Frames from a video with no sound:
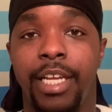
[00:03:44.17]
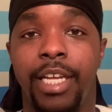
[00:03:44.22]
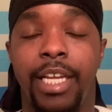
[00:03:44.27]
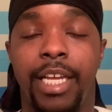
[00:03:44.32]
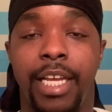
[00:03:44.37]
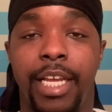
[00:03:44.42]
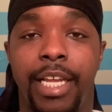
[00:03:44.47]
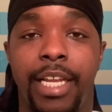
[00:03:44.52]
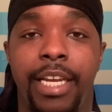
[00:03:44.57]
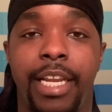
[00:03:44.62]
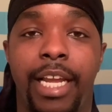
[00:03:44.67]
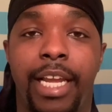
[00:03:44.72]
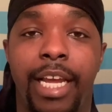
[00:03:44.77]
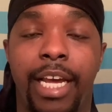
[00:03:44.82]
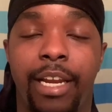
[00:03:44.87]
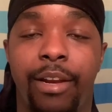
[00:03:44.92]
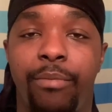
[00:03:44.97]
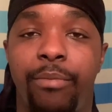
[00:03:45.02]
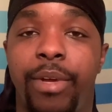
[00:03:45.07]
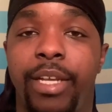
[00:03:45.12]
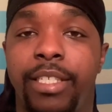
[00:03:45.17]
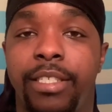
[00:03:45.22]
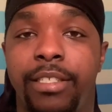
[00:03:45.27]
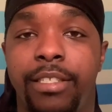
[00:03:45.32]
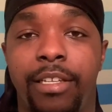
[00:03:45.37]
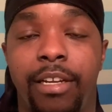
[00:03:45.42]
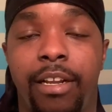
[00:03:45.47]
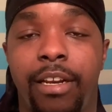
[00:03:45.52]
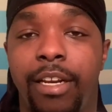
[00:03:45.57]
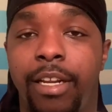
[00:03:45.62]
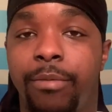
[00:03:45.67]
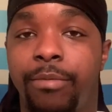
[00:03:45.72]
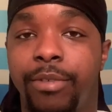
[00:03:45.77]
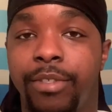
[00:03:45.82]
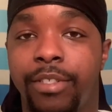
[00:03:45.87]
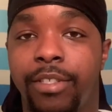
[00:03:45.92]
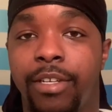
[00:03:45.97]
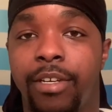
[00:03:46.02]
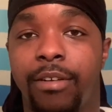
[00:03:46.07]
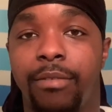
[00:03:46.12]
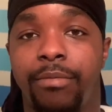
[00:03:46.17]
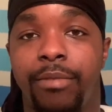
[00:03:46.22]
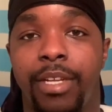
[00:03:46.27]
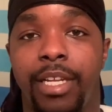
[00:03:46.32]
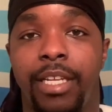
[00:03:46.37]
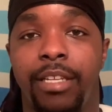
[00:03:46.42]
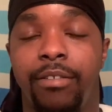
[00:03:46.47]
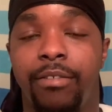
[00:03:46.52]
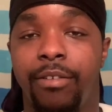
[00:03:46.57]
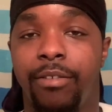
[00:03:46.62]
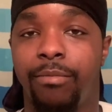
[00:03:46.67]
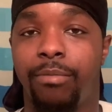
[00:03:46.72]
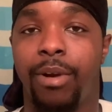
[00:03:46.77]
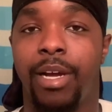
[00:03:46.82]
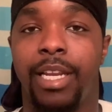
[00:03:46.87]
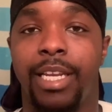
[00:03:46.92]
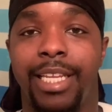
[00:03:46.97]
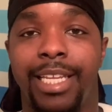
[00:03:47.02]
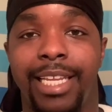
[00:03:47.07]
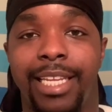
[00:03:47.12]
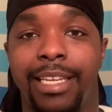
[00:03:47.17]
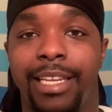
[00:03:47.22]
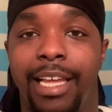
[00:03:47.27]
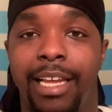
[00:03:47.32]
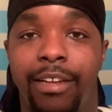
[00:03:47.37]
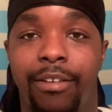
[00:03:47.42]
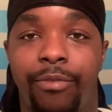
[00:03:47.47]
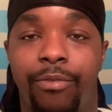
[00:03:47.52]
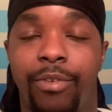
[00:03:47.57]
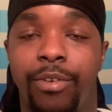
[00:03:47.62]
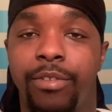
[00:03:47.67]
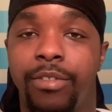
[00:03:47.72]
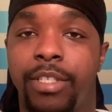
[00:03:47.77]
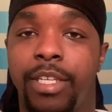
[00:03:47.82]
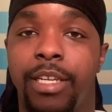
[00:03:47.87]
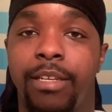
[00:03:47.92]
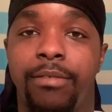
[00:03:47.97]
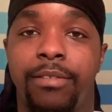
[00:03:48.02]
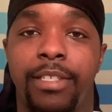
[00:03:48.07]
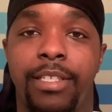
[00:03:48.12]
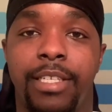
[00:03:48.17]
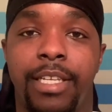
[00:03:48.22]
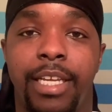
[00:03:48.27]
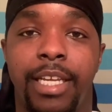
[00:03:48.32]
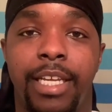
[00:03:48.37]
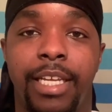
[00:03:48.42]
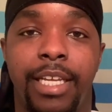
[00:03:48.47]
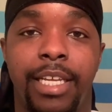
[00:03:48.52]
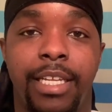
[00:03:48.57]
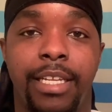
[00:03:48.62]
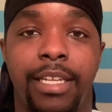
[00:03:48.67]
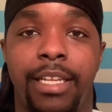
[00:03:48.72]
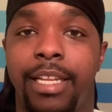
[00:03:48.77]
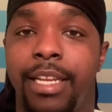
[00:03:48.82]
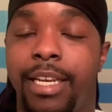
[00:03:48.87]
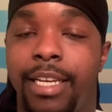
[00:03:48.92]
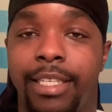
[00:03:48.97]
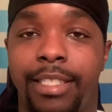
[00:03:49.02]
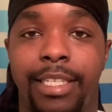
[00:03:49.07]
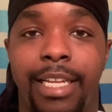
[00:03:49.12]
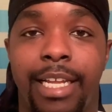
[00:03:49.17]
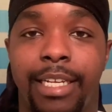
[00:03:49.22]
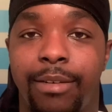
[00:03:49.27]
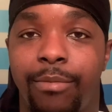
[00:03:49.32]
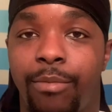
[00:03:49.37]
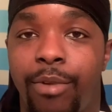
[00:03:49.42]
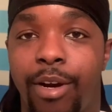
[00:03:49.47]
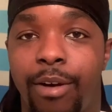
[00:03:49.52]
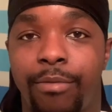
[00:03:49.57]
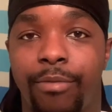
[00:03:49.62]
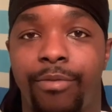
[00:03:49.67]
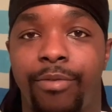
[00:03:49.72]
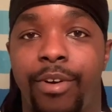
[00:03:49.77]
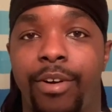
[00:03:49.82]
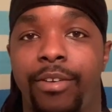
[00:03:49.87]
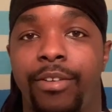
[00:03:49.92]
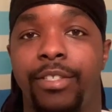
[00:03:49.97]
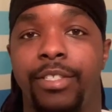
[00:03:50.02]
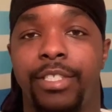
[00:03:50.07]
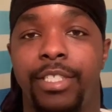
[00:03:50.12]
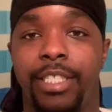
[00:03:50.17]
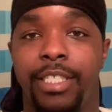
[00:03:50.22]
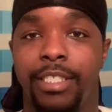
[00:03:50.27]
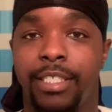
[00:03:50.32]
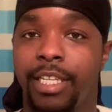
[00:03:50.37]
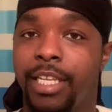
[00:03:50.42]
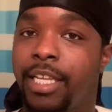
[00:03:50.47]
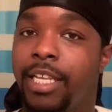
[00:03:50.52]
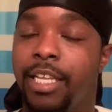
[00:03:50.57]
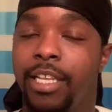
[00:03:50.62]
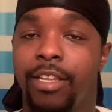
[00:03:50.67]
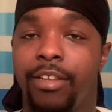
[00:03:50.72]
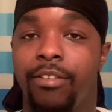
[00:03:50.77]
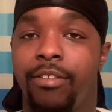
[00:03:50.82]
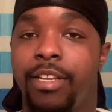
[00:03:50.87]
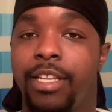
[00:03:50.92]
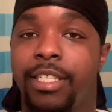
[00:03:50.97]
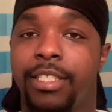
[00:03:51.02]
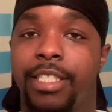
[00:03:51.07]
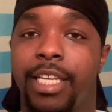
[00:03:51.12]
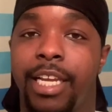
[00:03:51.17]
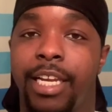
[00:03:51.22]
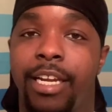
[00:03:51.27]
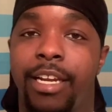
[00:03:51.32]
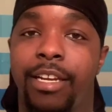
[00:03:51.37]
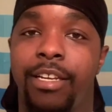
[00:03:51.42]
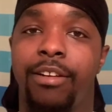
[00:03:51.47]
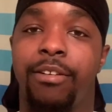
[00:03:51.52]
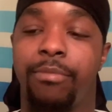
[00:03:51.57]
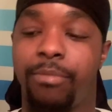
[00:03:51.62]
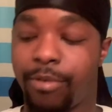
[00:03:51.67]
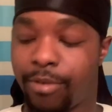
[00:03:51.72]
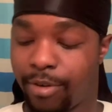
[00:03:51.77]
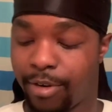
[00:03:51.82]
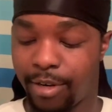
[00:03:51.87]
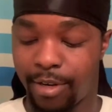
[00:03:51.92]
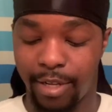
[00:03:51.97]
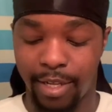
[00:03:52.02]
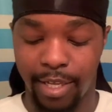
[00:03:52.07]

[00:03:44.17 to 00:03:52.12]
and that kind of messes the clippers up, and you can probably get like a few skips in your head, and it's not the barber fault, it's just you didn't take care of your part.